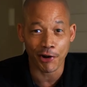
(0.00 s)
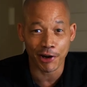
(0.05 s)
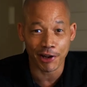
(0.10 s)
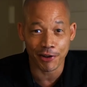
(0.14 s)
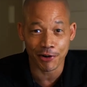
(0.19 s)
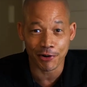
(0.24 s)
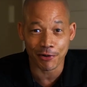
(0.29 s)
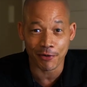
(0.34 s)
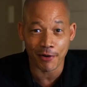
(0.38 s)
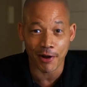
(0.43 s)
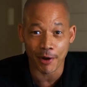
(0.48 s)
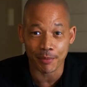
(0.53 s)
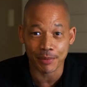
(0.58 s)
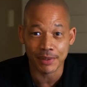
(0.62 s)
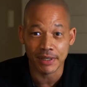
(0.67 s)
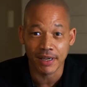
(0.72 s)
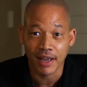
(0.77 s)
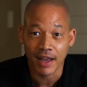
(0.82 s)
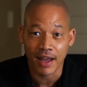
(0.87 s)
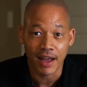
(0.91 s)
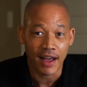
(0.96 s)
to interrupt.
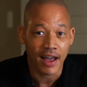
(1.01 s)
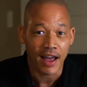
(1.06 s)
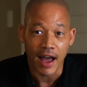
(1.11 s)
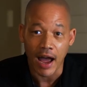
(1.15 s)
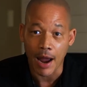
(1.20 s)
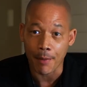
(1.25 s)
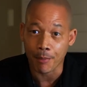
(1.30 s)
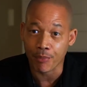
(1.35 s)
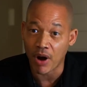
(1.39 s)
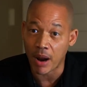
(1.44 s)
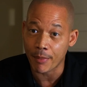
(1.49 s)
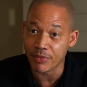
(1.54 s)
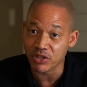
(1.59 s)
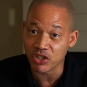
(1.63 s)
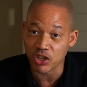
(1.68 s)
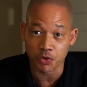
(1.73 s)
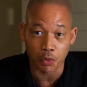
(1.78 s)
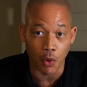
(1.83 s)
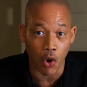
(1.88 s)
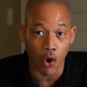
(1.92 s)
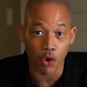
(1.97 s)
I promise
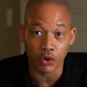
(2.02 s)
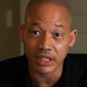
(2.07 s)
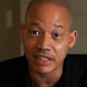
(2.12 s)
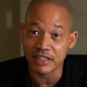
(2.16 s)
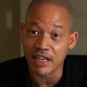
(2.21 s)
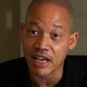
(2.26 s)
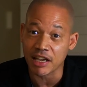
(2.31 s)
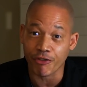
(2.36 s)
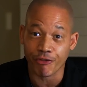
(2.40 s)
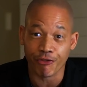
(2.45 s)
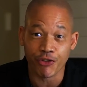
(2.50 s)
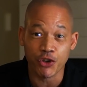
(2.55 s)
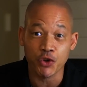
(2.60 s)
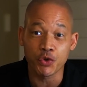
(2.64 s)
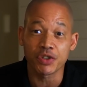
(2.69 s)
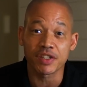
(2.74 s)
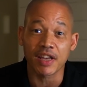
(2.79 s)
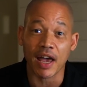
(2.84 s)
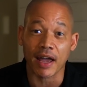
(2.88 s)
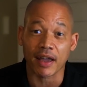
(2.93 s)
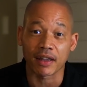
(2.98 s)
this will only take a few
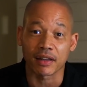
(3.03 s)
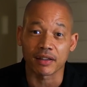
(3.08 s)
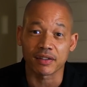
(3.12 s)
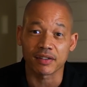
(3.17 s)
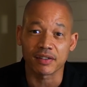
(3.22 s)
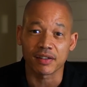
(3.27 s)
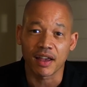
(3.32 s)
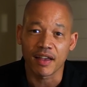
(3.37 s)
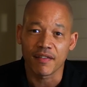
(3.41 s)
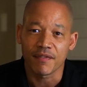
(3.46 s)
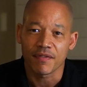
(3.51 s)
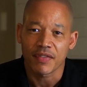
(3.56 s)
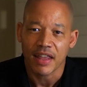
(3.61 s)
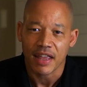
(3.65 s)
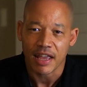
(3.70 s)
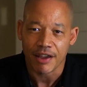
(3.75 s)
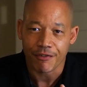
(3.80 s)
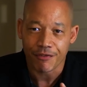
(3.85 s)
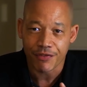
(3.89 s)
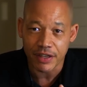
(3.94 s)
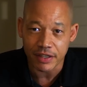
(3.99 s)
seconds.
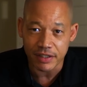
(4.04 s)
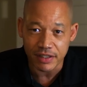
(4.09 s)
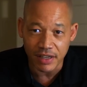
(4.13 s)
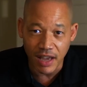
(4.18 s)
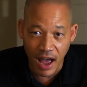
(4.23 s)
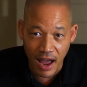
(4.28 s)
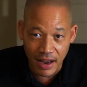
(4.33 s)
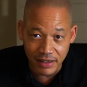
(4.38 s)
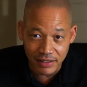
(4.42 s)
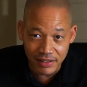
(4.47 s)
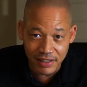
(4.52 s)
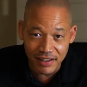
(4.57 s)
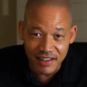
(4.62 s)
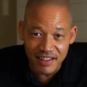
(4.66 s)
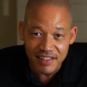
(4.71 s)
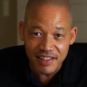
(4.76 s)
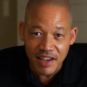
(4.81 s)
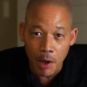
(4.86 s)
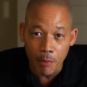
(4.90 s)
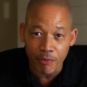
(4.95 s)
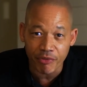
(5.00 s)
If this content is
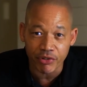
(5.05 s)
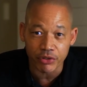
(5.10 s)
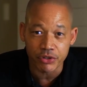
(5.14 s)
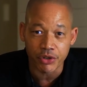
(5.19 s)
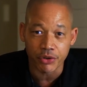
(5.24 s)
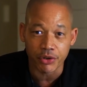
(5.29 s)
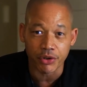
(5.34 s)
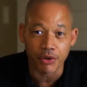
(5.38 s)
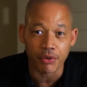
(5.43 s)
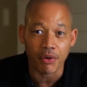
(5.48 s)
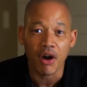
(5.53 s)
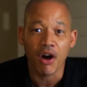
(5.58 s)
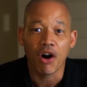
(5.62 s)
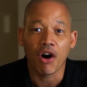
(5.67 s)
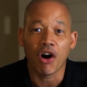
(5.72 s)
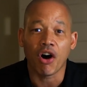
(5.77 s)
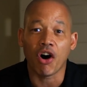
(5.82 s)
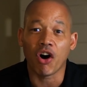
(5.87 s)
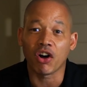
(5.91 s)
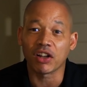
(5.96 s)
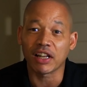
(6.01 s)
helpful to you,
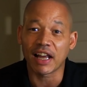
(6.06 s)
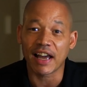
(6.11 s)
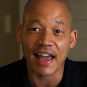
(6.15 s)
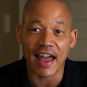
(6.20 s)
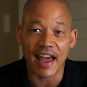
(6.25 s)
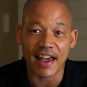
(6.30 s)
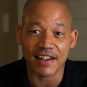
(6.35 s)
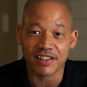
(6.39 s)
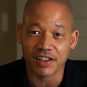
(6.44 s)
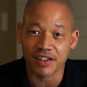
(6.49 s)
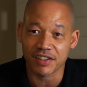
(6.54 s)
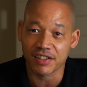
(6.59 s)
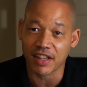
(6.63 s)
all I ask is